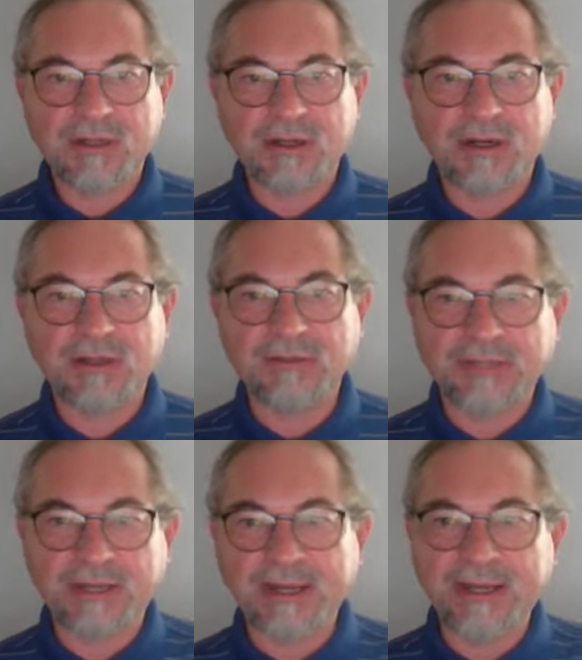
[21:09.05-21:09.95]
uh,
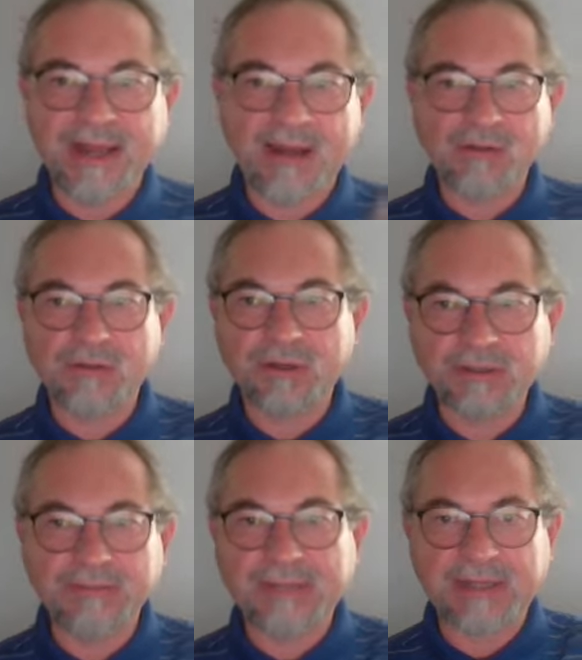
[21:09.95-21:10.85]
than any
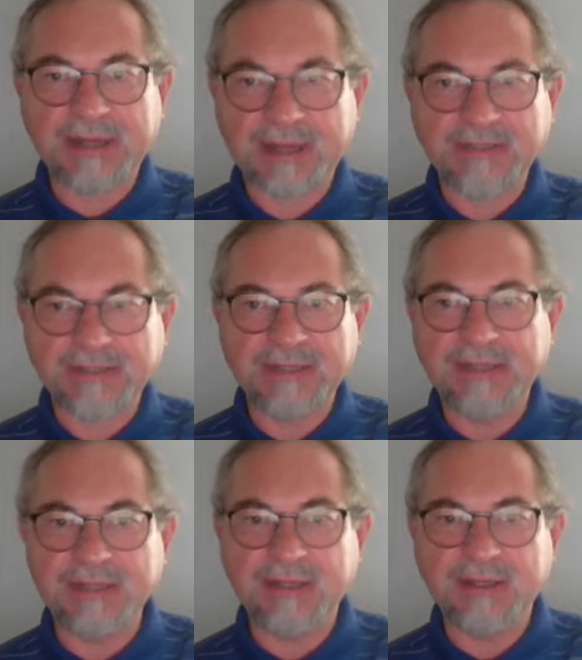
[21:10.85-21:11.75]
algorithm that has
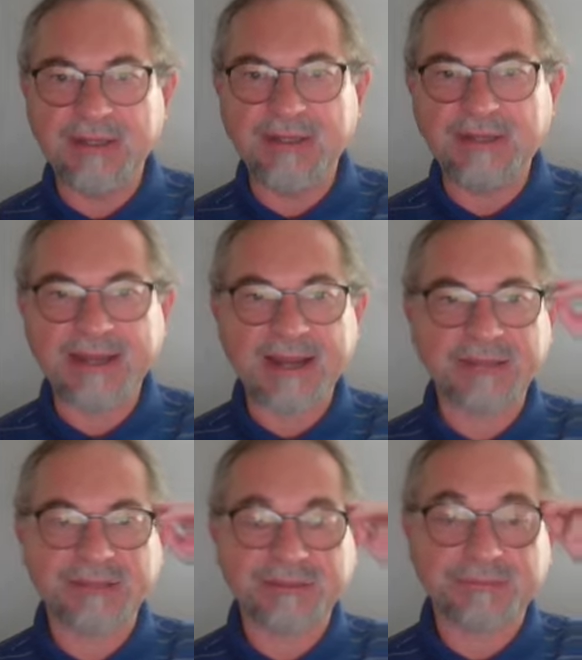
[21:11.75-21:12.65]
E in cache.